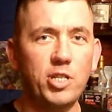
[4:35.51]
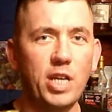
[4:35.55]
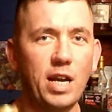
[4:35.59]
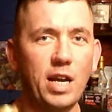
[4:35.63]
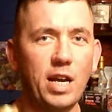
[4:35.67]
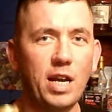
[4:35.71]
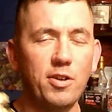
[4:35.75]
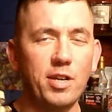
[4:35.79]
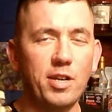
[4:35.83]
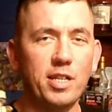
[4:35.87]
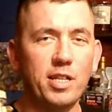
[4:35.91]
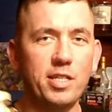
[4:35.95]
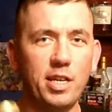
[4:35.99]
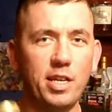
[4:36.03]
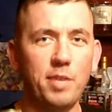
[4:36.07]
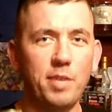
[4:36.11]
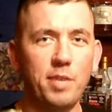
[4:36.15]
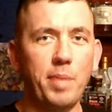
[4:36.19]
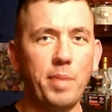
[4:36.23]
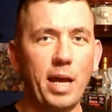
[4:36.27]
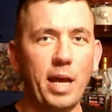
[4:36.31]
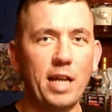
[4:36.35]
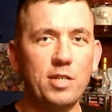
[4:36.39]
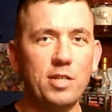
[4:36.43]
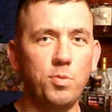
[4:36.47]
out and get
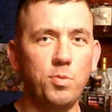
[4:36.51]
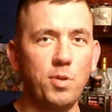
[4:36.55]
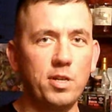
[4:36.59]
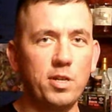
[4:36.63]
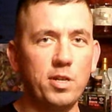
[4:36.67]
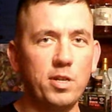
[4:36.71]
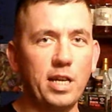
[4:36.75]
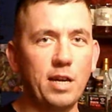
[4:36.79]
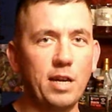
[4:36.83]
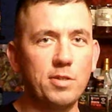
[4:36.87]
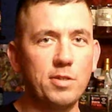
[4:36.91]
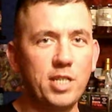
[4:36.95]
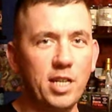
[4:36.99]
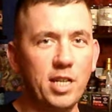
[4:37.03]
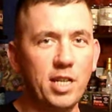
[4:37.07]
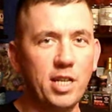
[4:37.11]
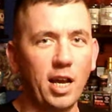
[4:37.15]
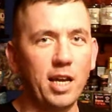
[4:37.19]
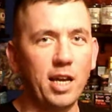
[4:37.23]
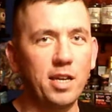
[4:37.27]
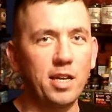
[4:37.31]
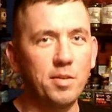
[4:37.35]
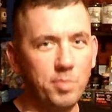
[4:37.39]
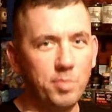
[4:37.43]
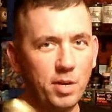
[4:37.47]
batch 1 now, did I?